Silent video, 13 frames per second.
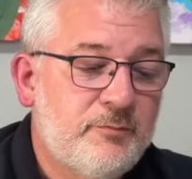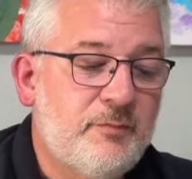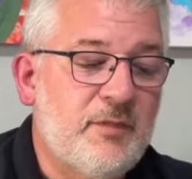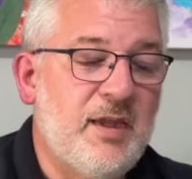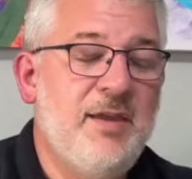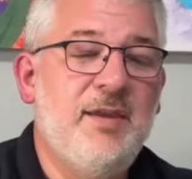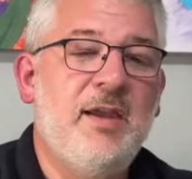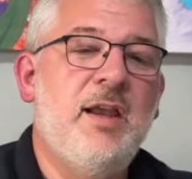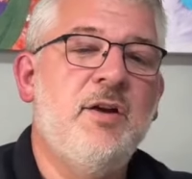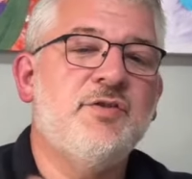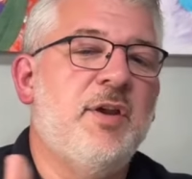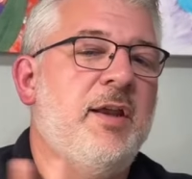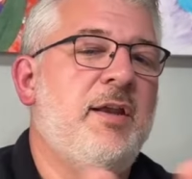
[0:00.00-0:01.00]
And
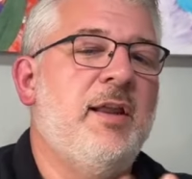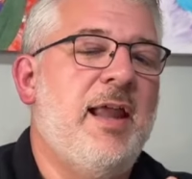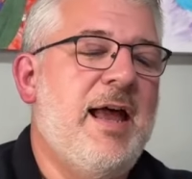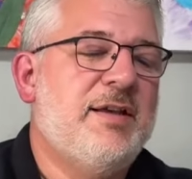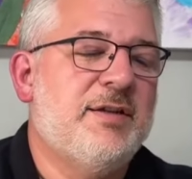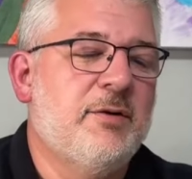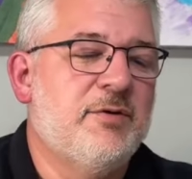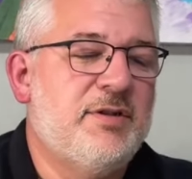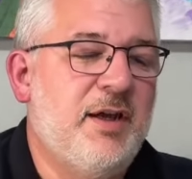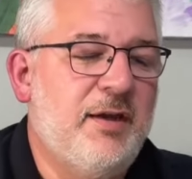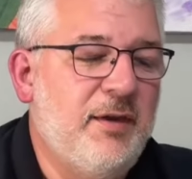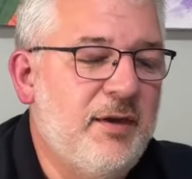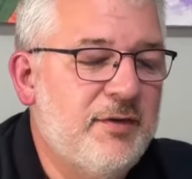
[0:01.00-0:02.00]
the last thing I'll
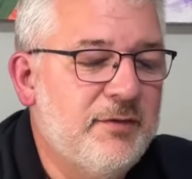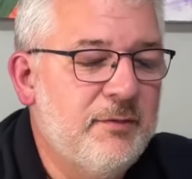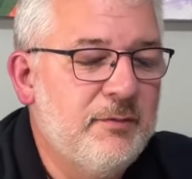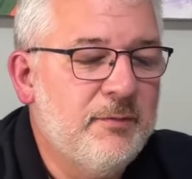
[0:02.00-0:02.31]
say this,